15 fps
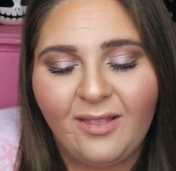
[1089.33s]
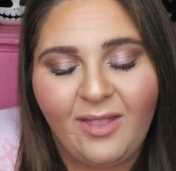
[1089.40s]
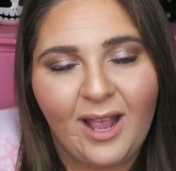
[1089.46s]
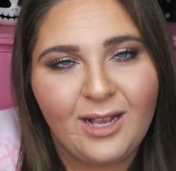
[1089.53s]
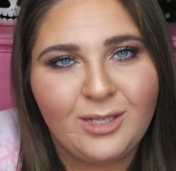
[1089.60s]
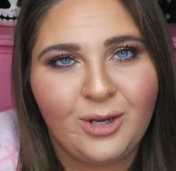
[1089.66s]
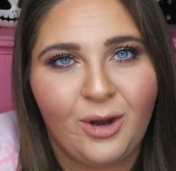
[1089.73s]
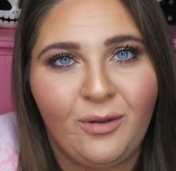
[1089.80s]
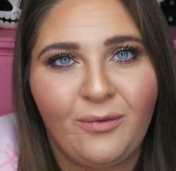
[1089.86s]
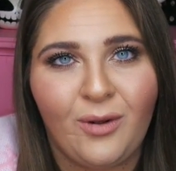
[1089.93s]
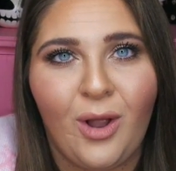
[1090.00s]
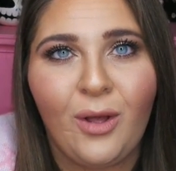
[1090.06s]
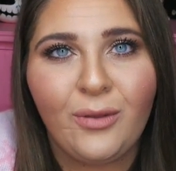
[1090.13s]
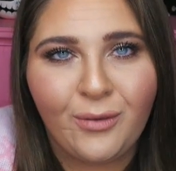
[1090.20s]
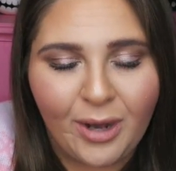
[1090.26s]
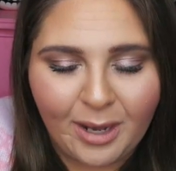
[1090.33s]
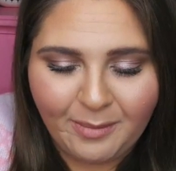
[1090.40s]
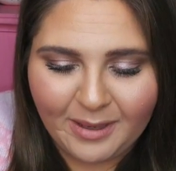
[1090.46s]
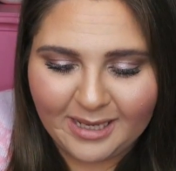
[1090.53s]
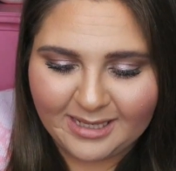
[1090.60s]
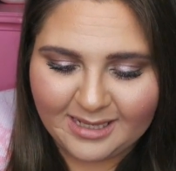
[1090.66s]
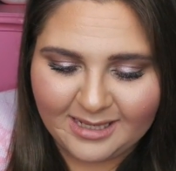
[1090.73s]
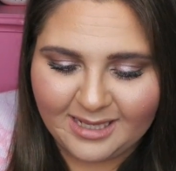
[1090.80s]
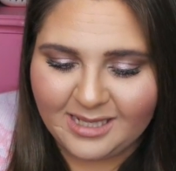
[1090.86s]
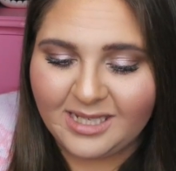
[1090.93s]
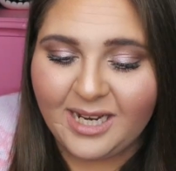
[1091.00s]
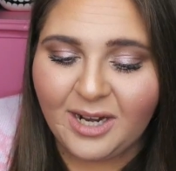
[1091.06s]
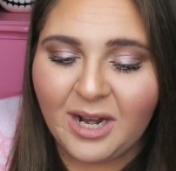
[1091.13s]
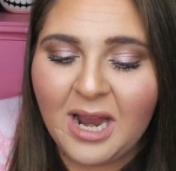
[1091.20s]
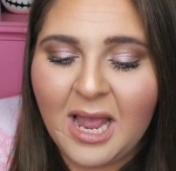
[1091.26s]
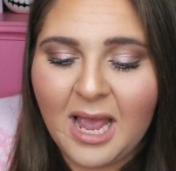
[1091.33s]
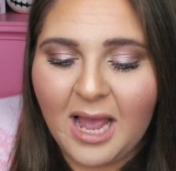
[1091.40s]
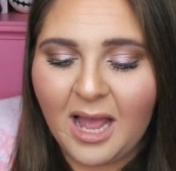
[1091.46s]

Thanks, girl, for all the great pieces this year.